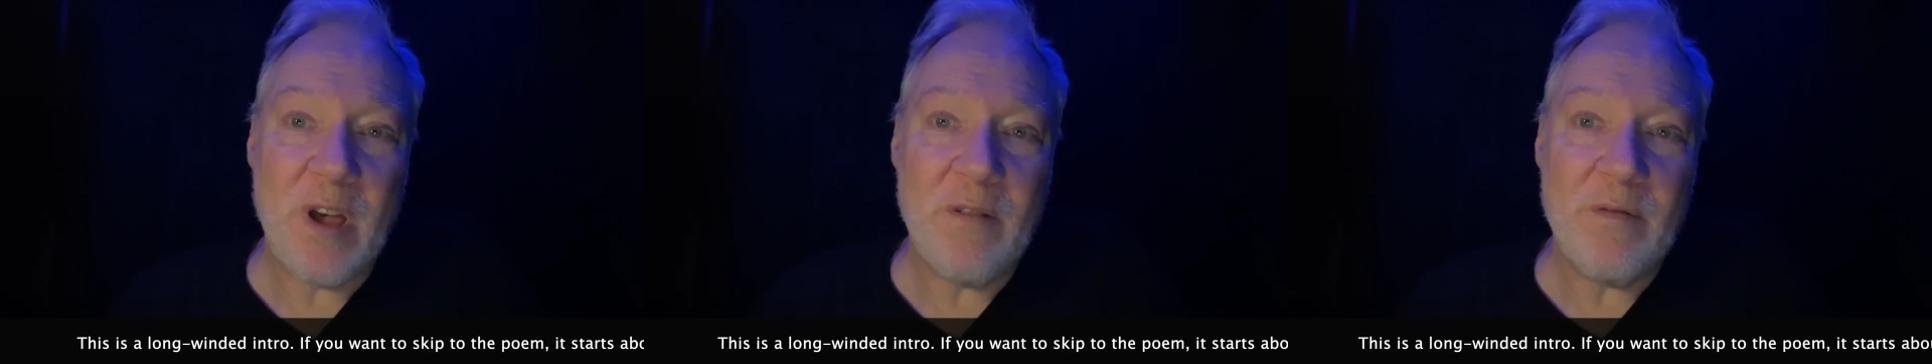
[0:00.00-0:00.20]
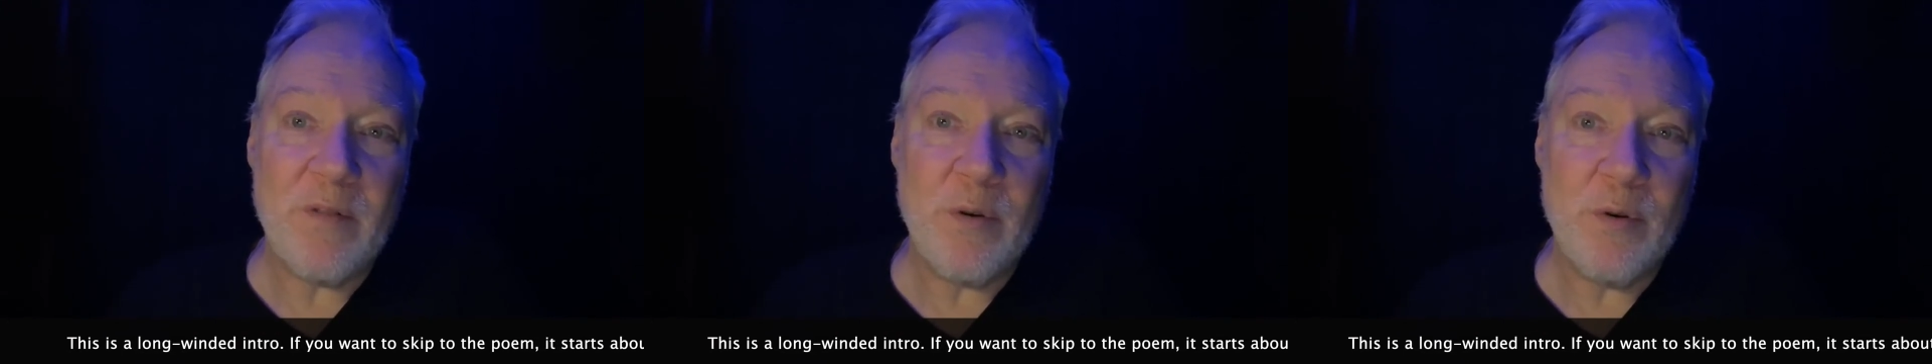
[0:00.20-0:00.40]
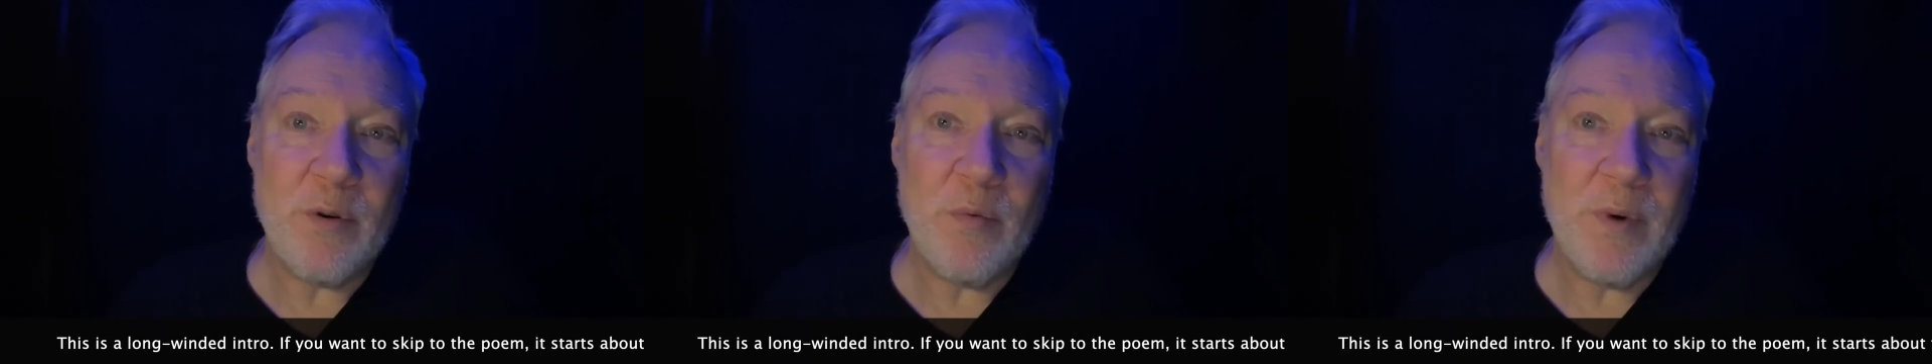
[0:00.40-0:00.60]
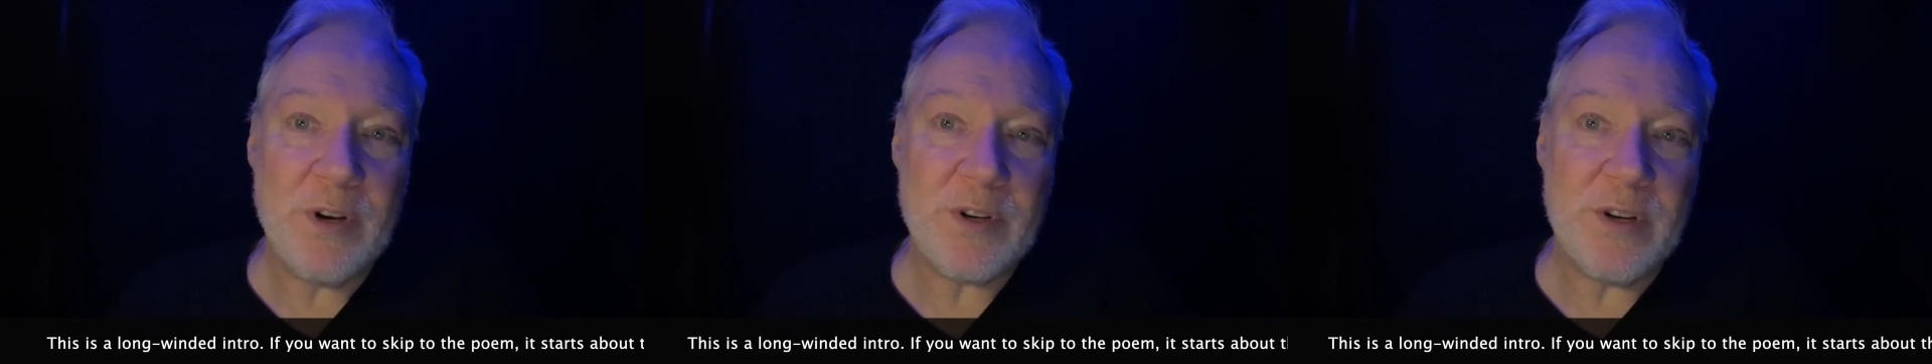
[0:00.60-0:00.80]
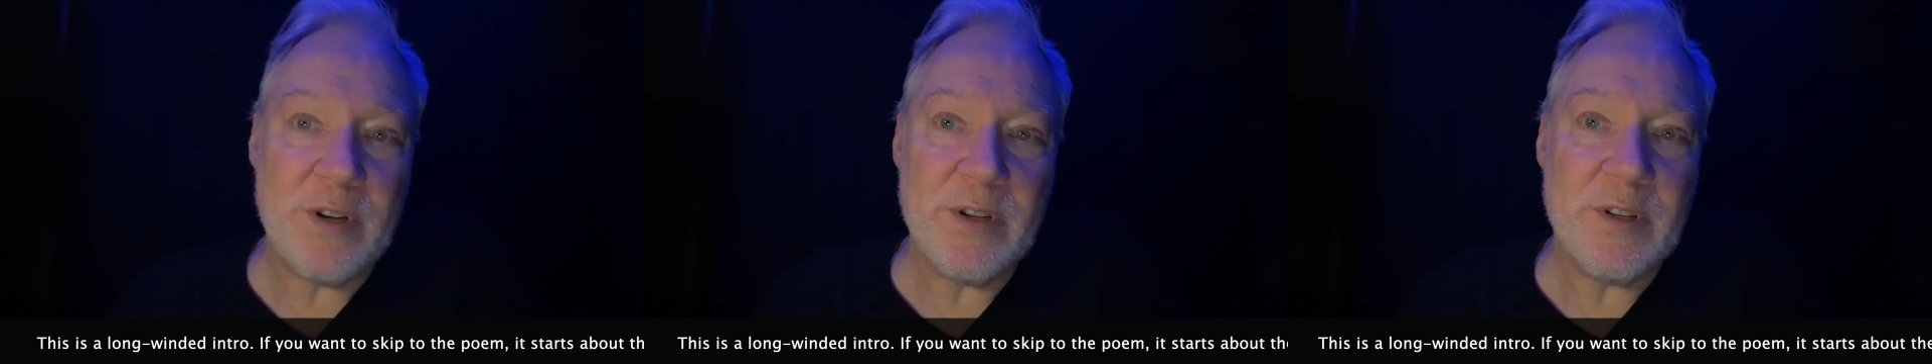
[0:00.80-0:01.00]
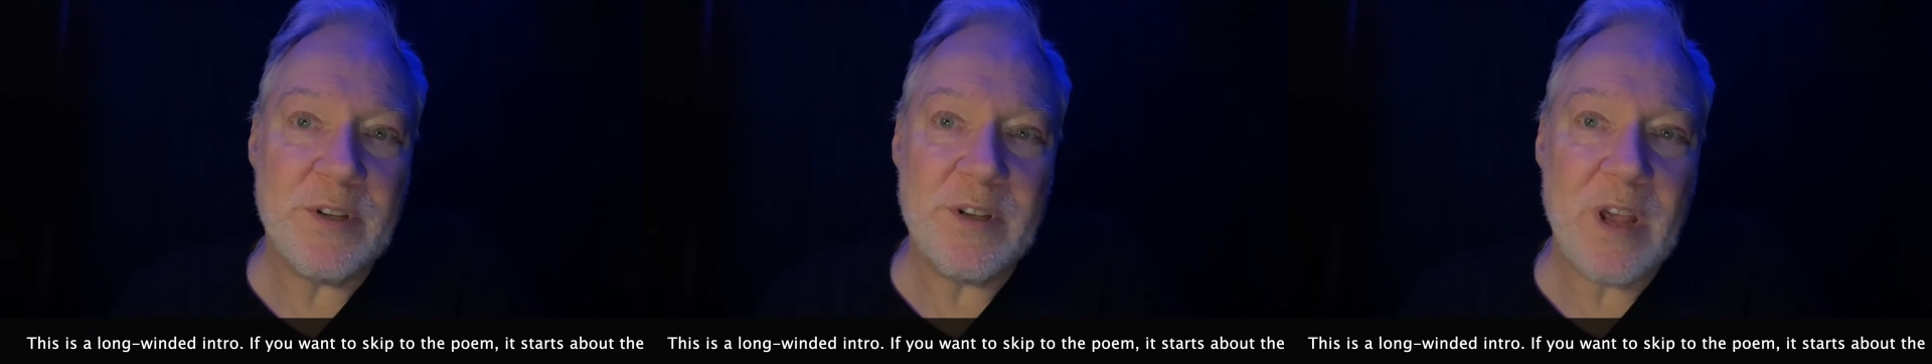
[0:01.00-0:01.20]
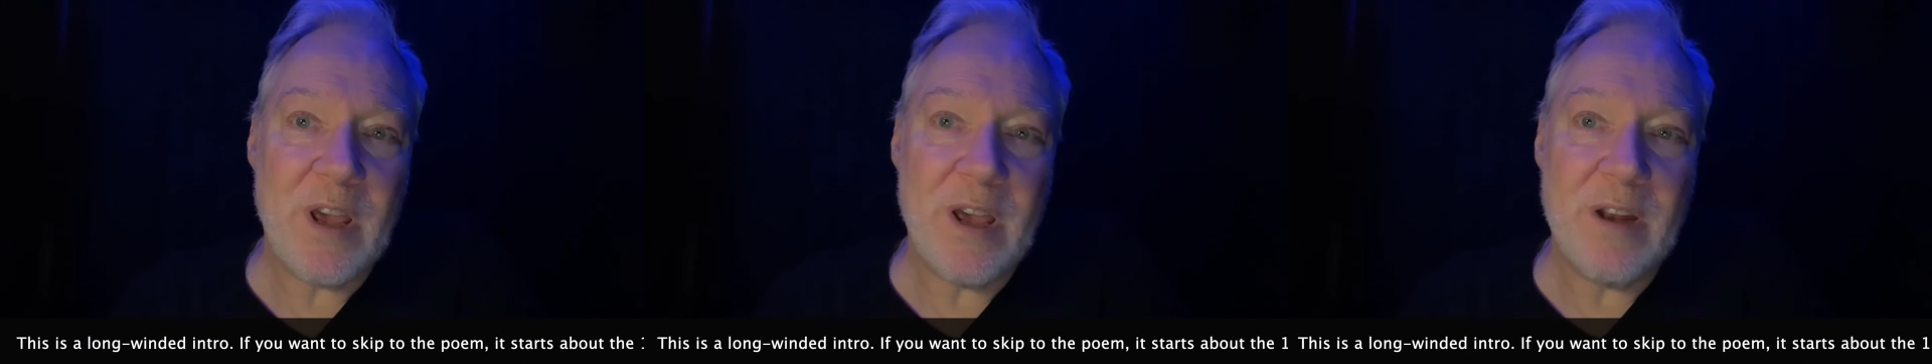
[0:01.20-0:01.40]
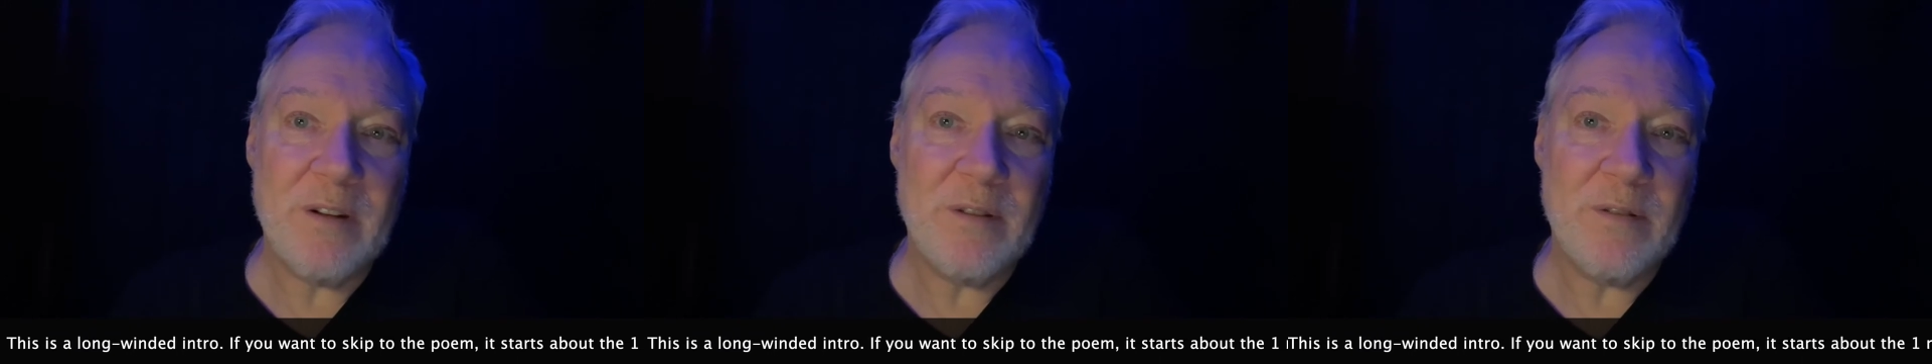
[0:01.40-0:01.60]
of good wishes
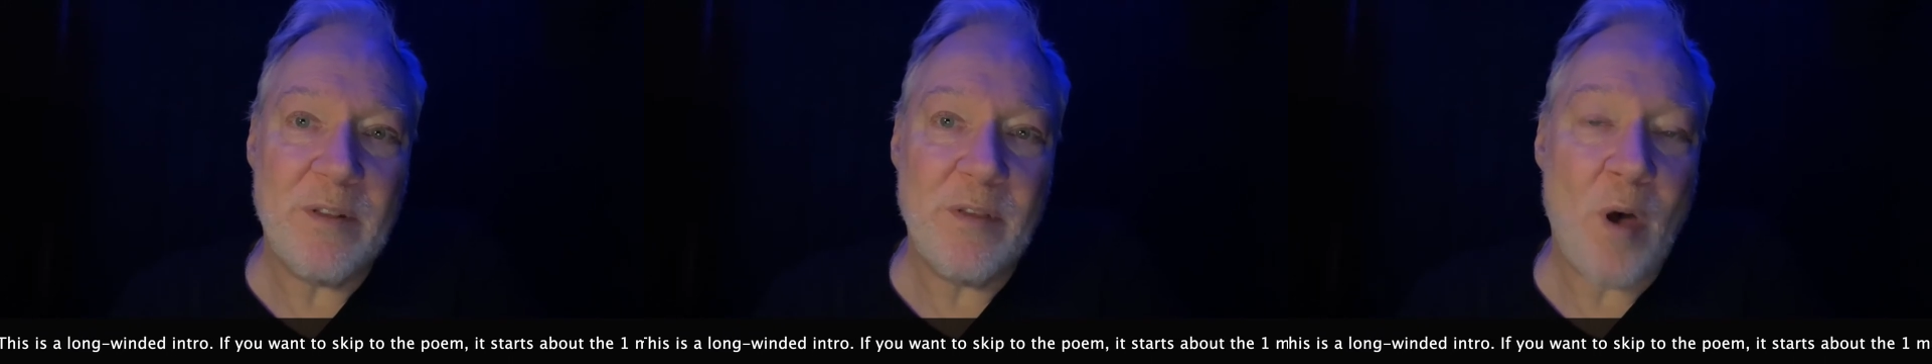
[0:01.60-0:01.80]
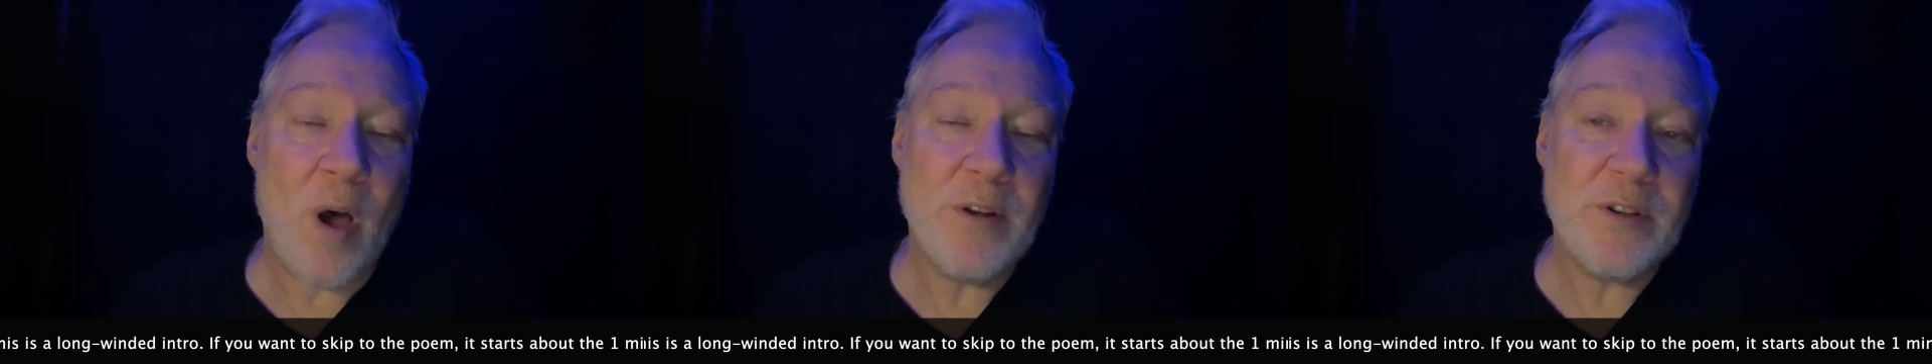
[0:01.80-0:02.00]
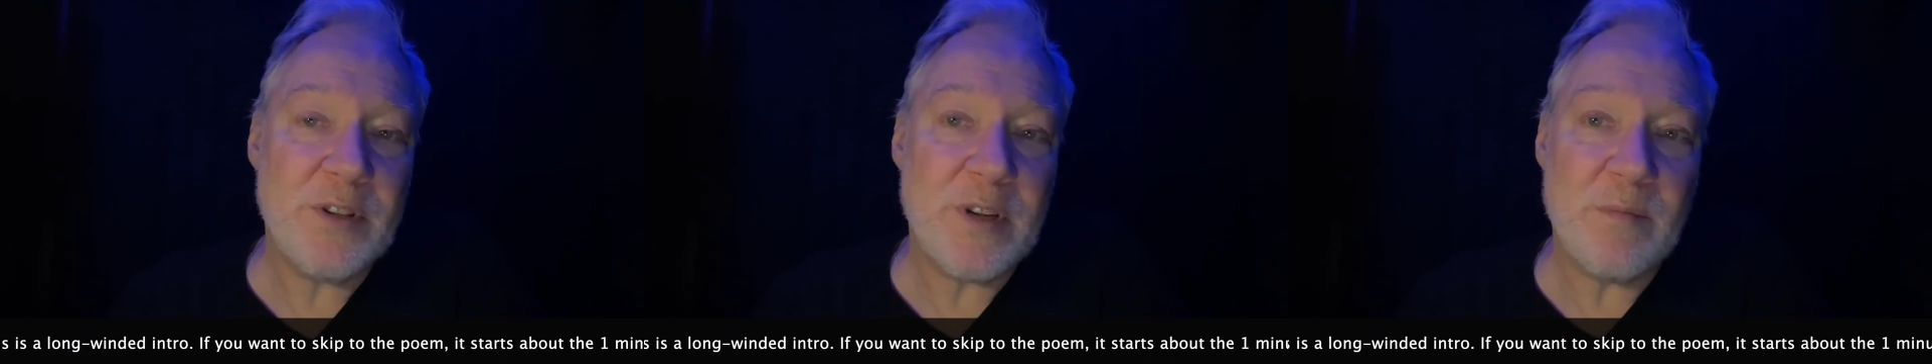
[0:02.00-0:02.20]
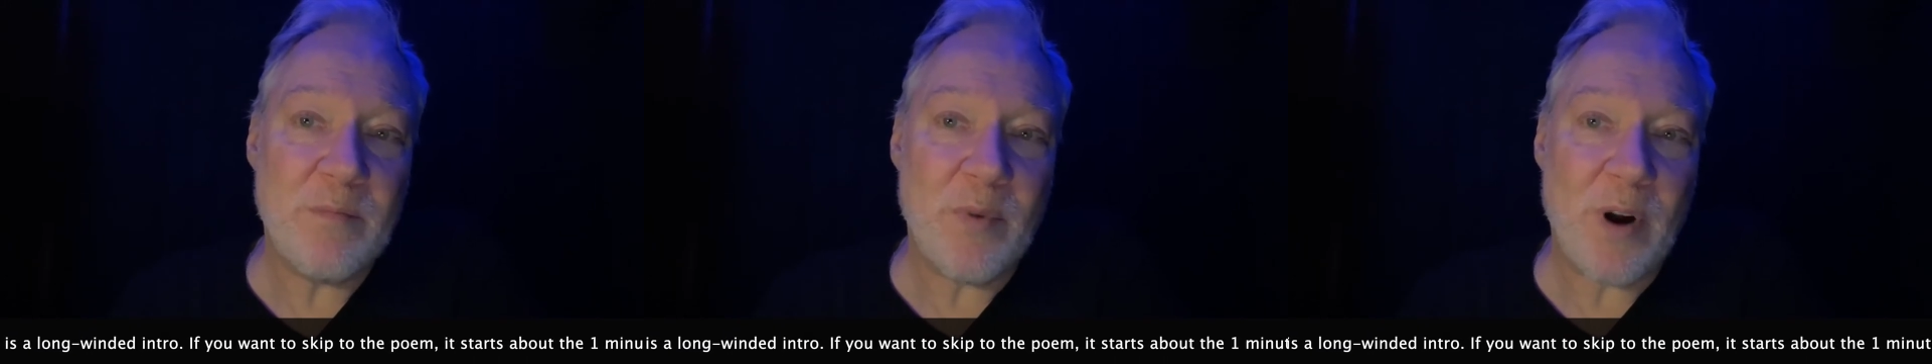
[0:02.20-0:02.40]
and thoughts and